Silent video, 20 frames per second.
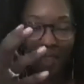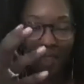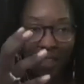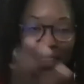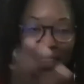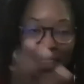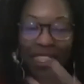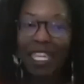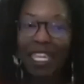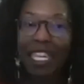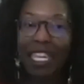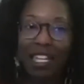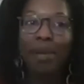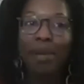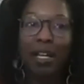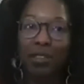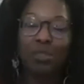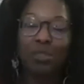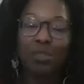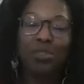thinking about
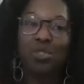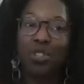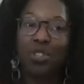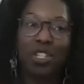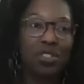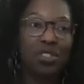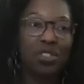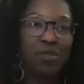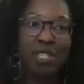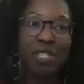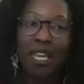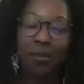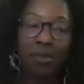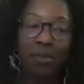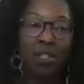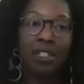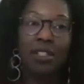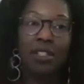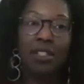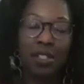those structures that we
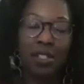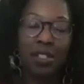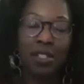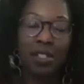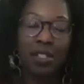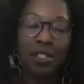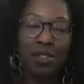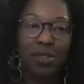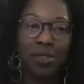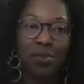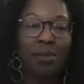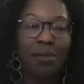need to disrupt,